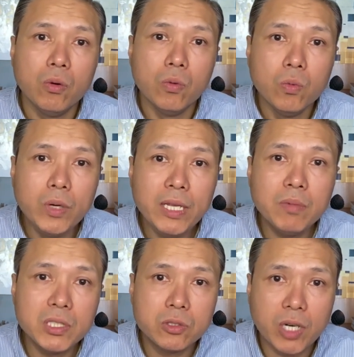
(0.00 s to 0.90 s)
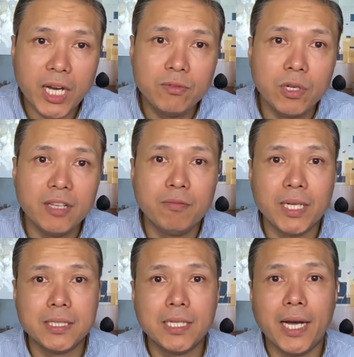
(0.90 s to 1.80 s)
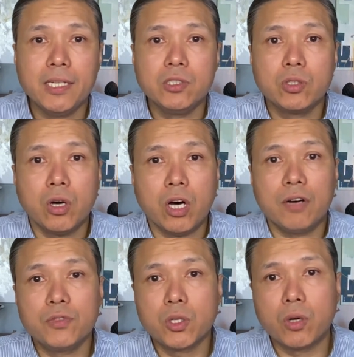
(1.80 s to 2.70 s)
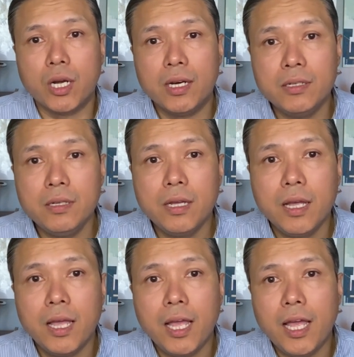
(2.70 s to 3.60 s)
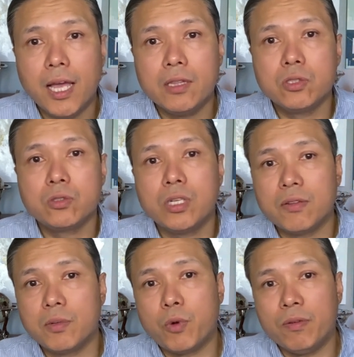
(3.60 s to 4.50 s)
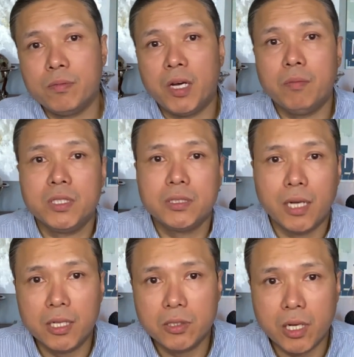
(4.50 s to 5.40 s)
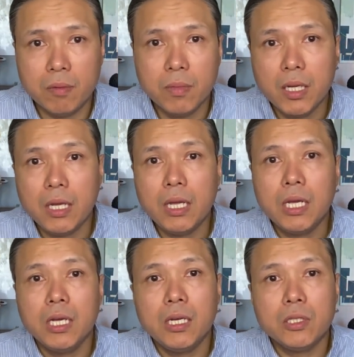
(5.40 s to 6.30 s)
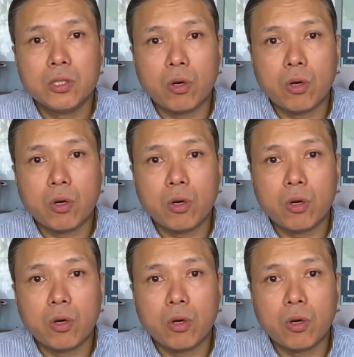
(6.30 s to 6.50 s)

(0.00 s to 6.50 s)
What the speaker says: we must strive to live by the guidance of the Quran and the Sunnah of the Prophet Muhammad sallallahu alaihi wasallam. The